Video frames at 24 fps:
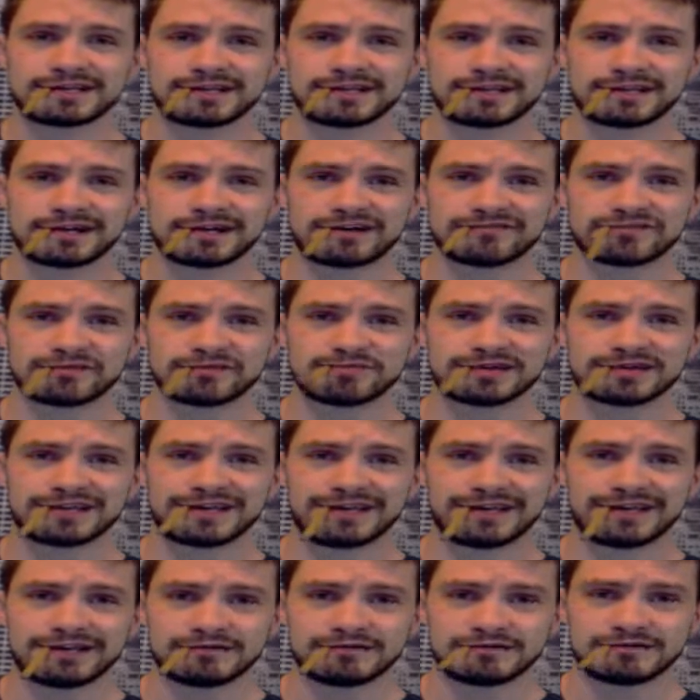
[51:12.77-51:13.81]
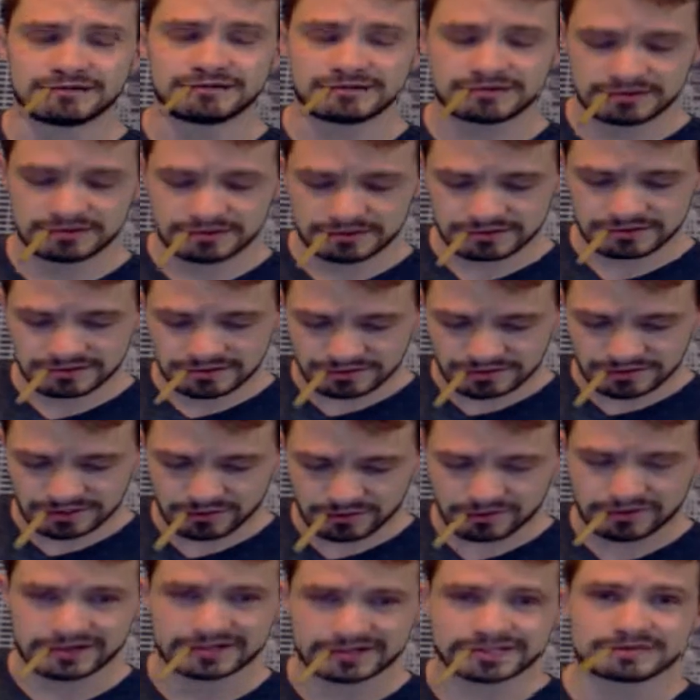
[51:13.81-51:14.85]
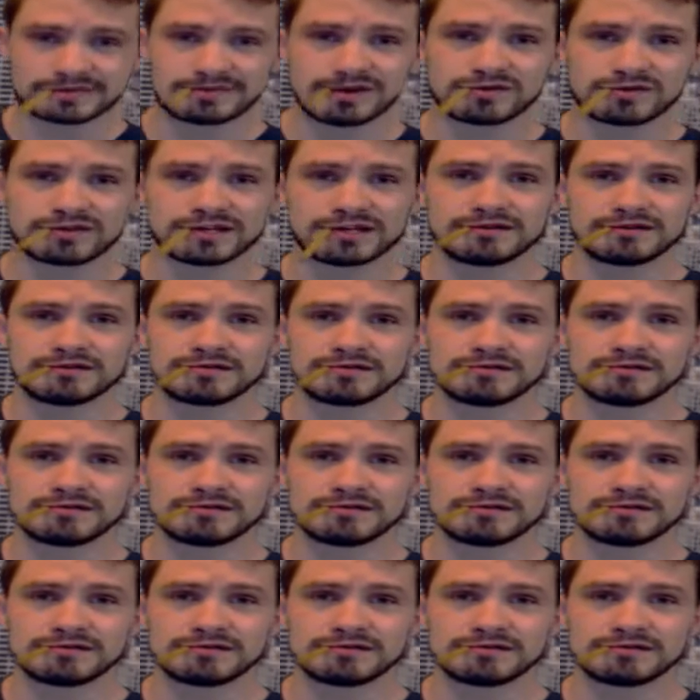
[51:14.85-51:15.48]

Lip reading: to get off the plane and want to smoke it.